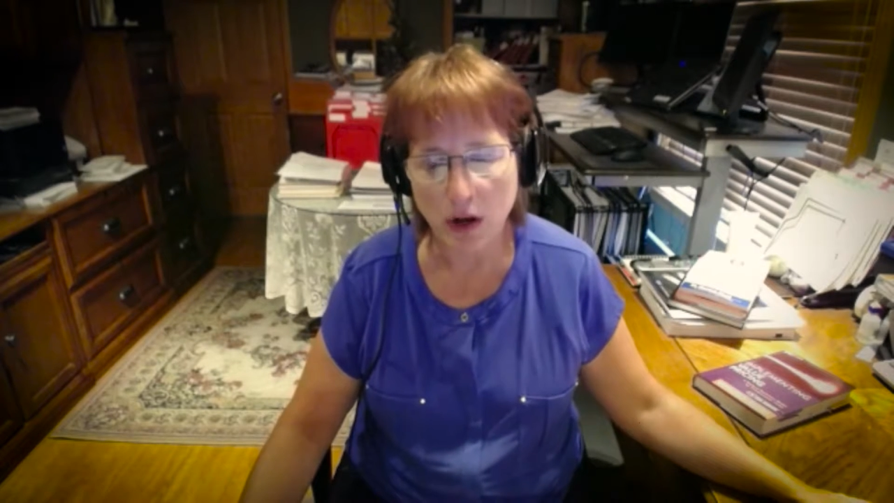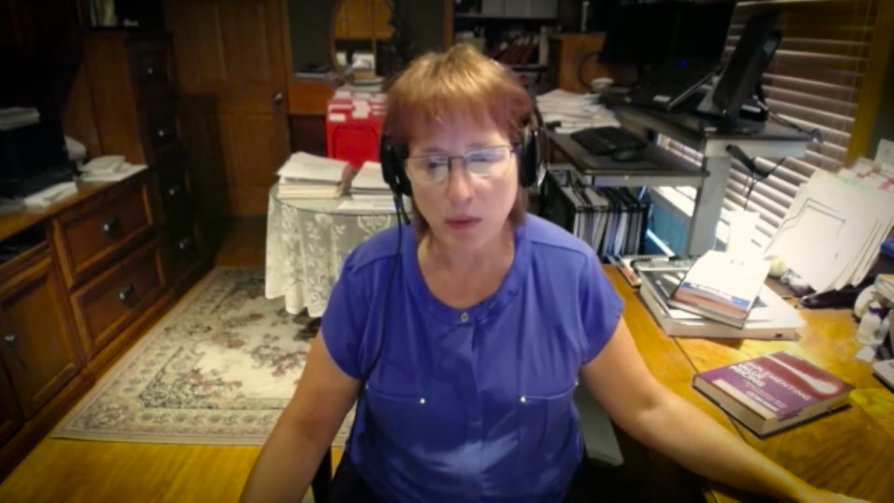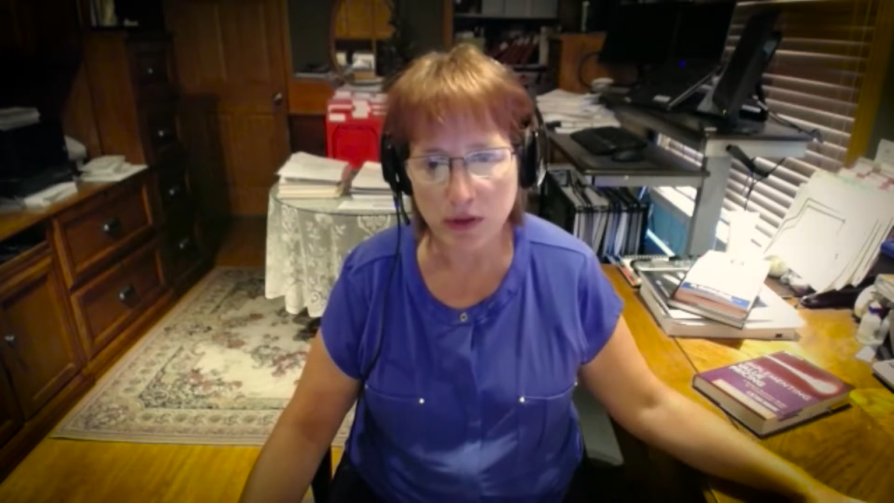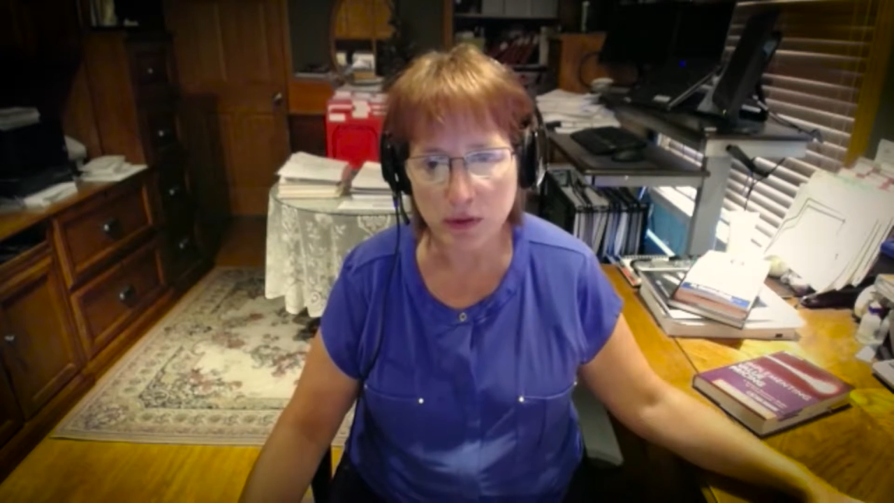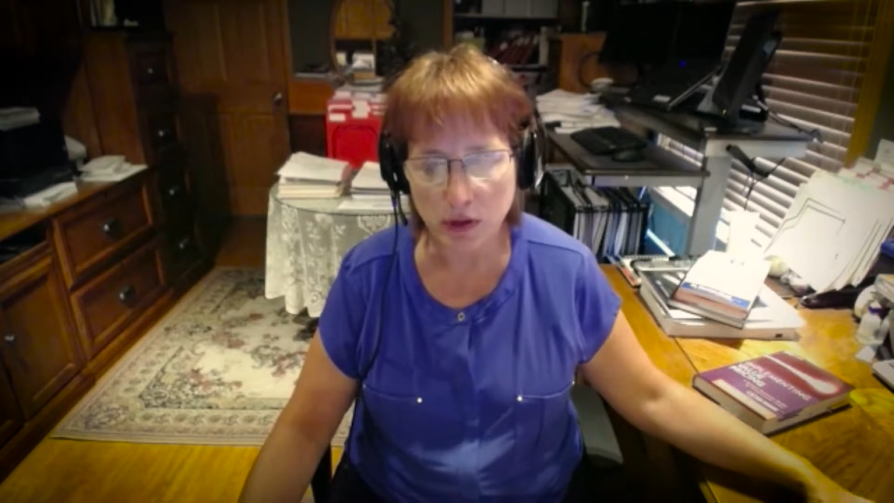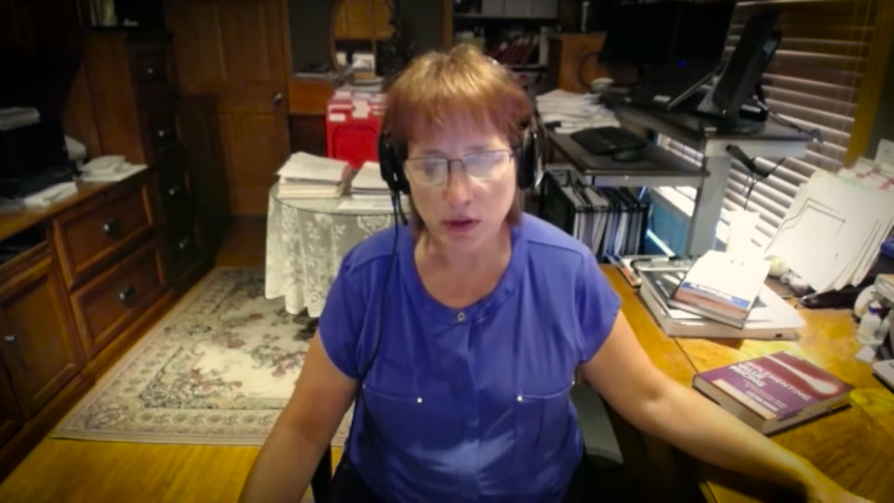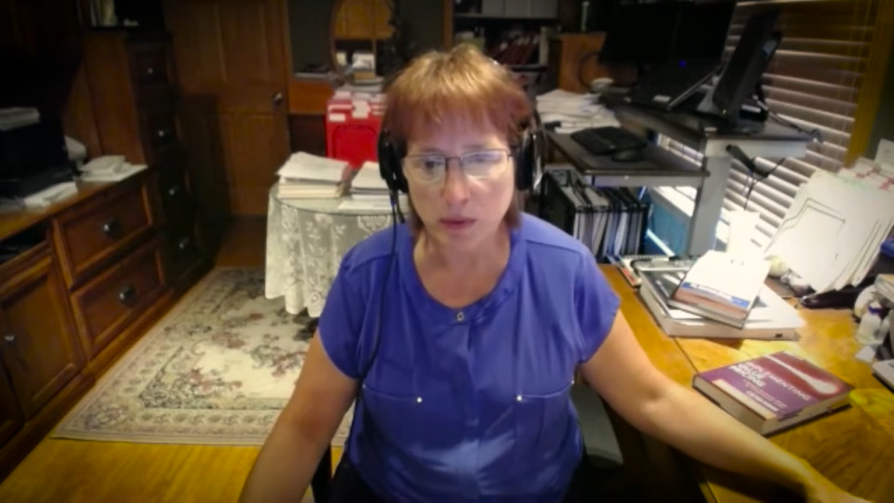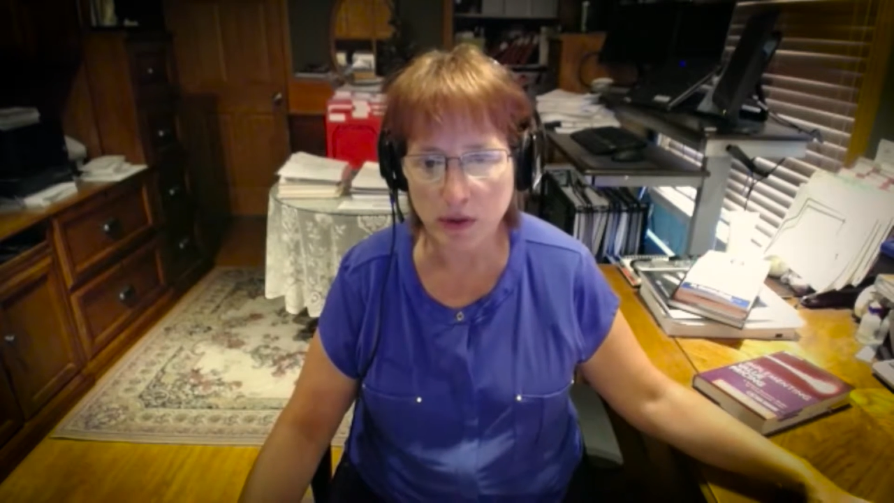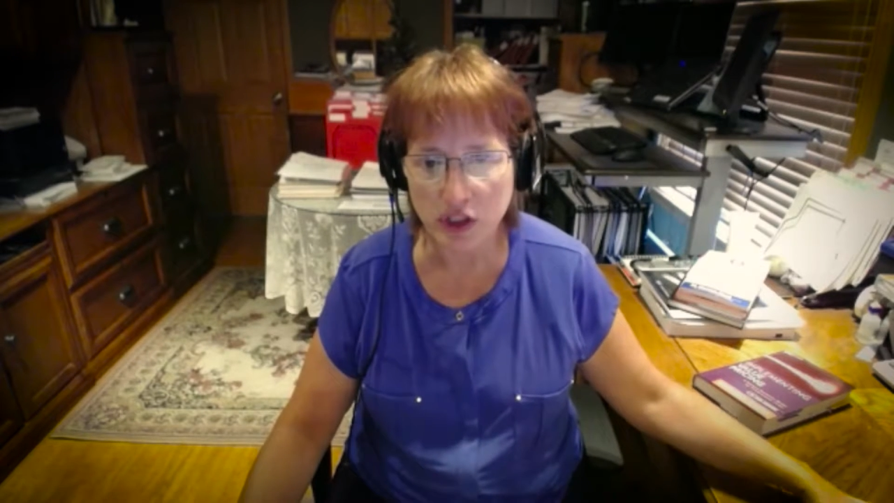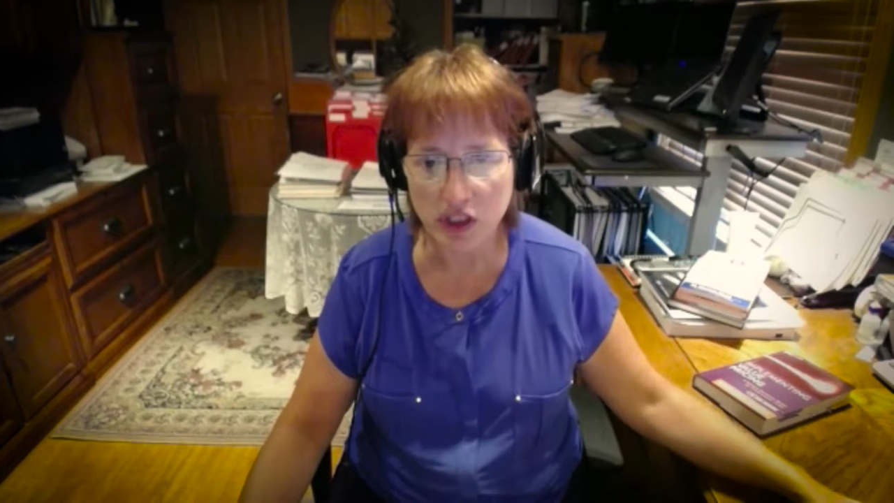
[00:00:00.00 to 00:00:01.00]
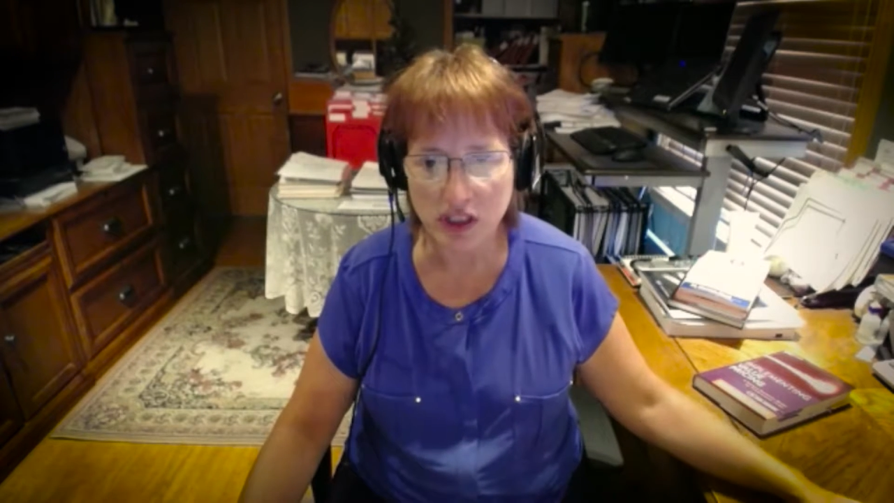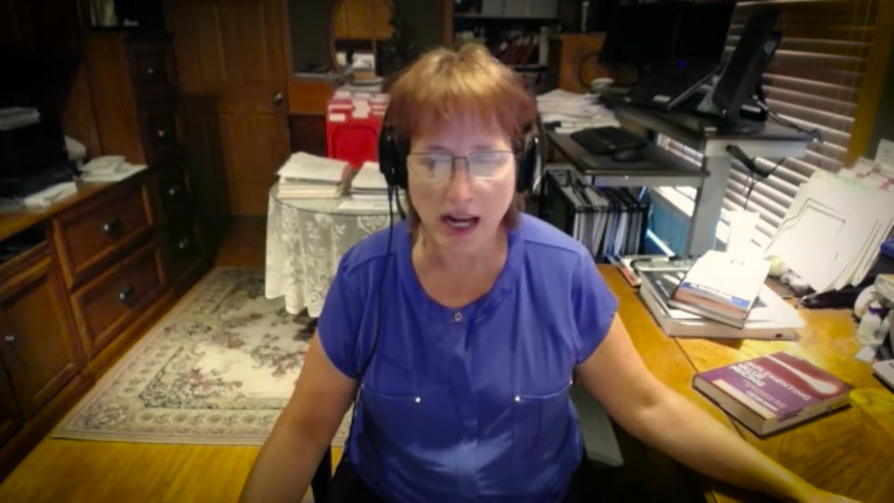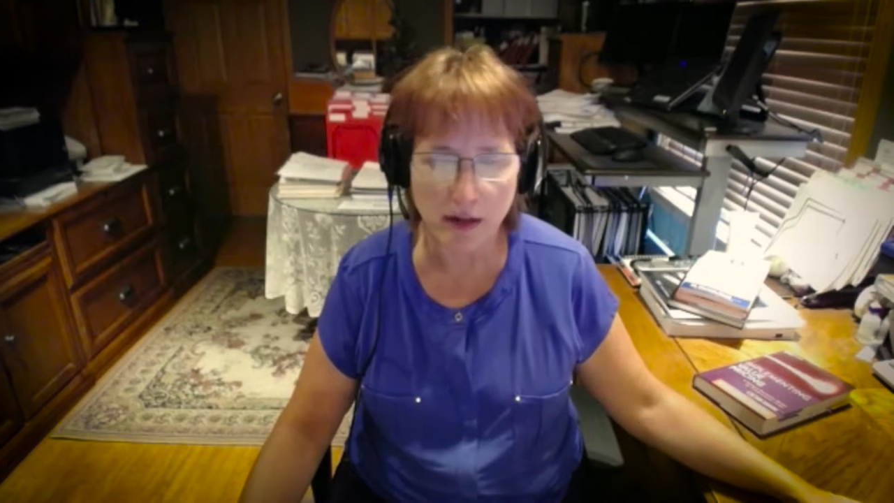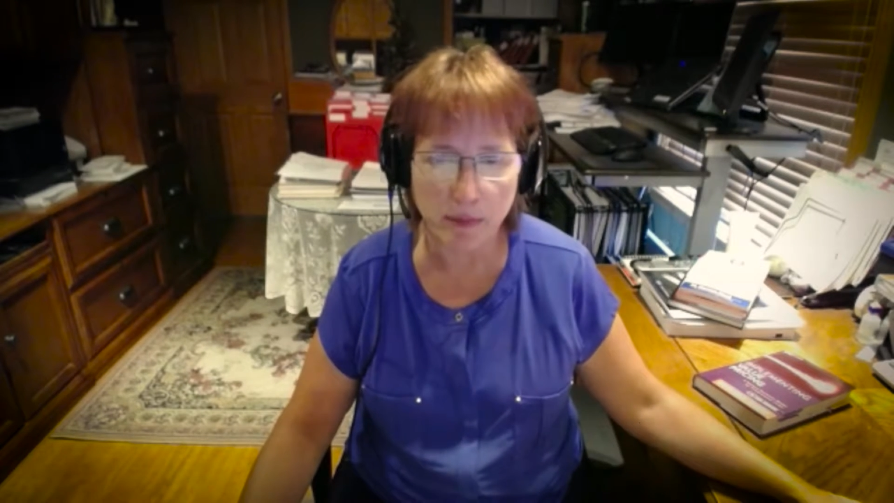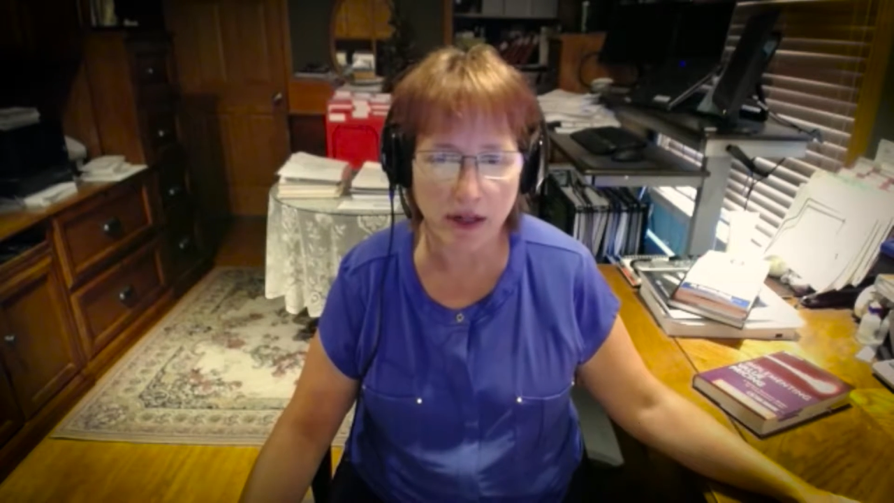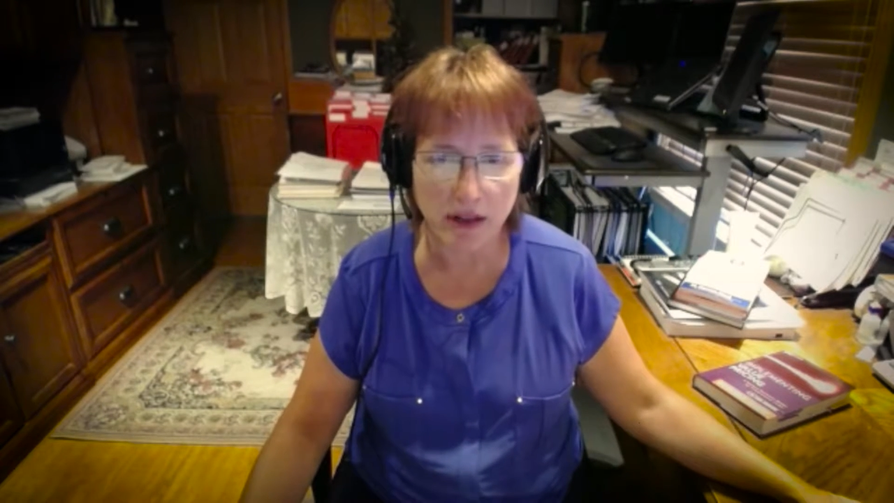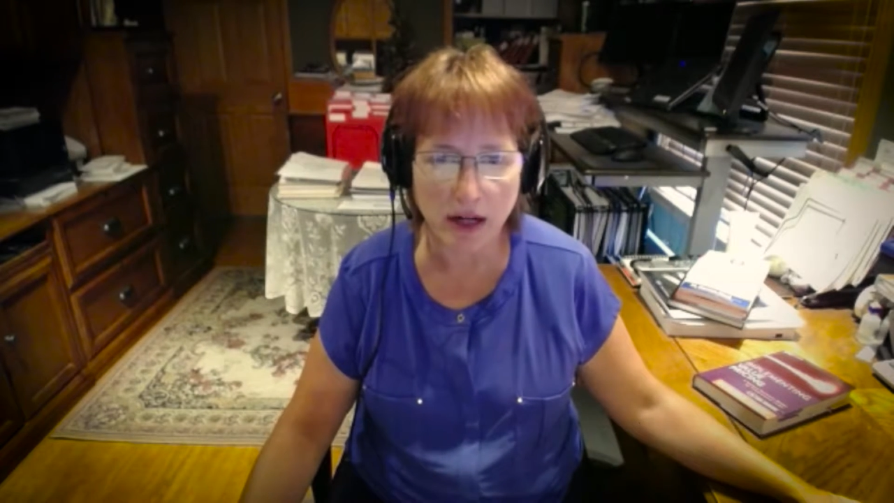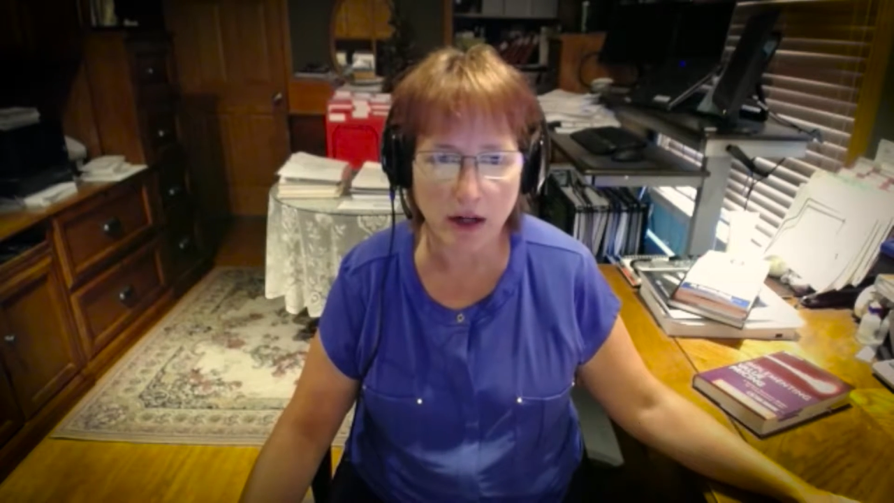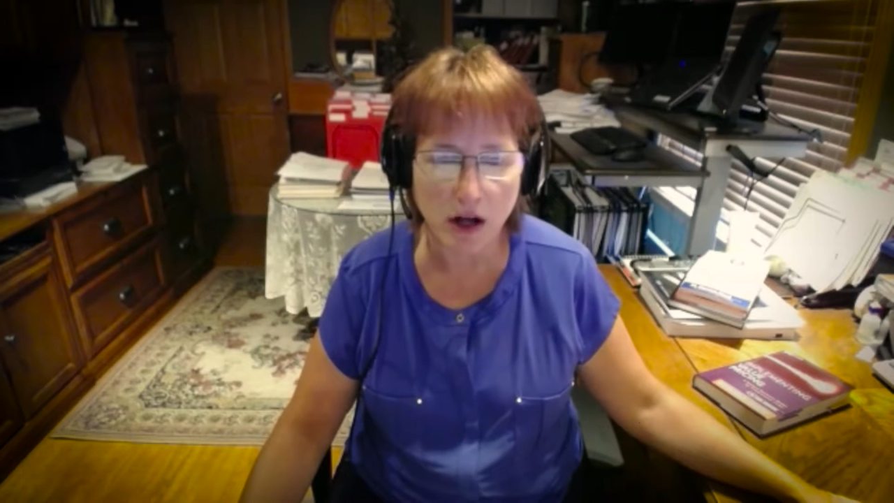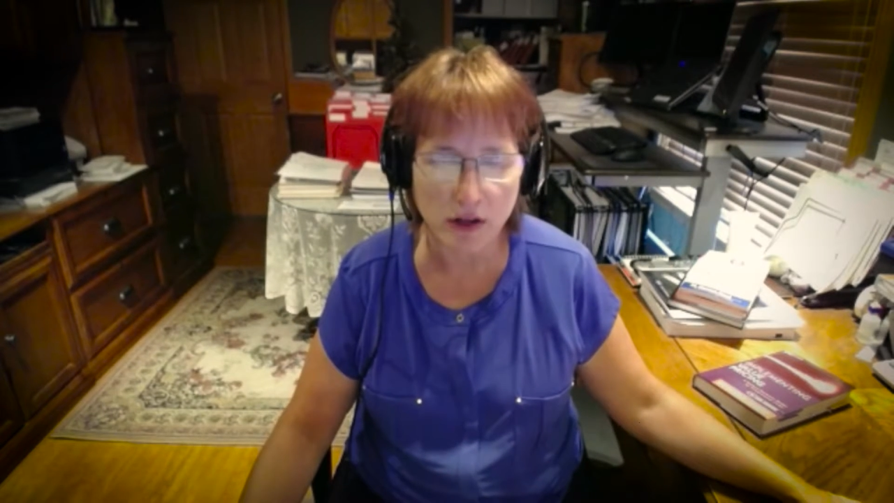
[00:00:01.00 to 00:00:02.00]
always work with just anybody
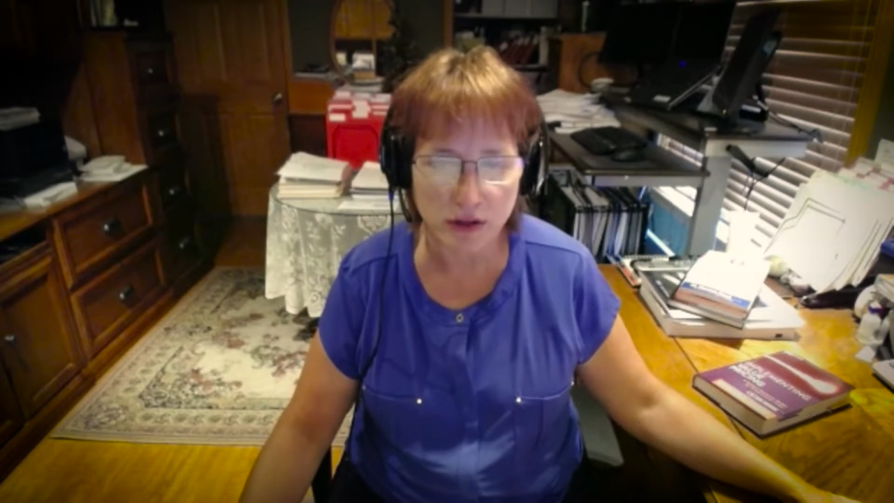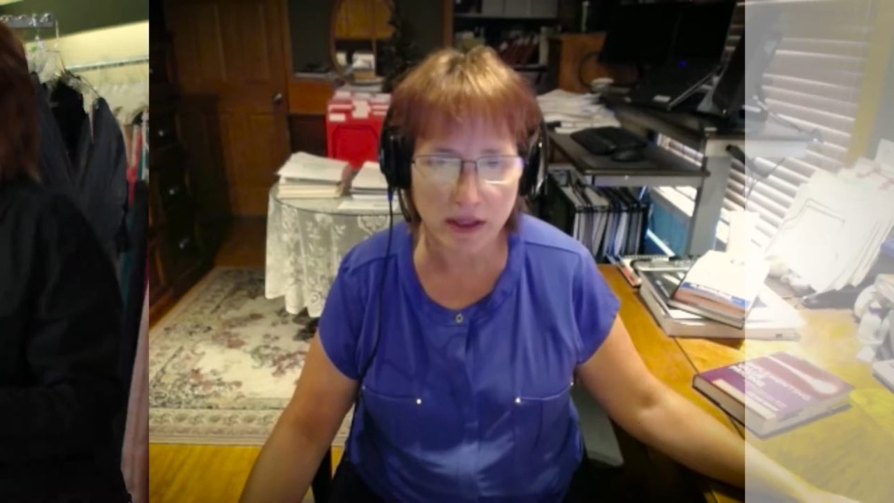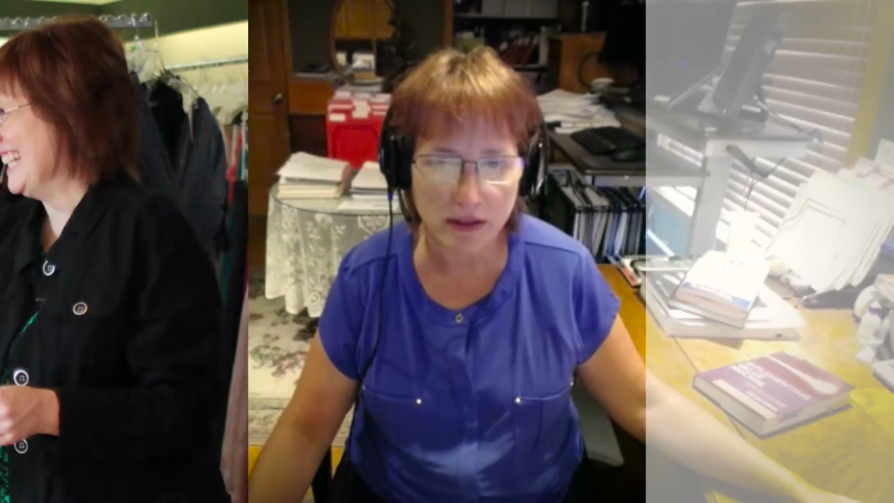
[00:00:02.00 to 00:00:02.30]
that calls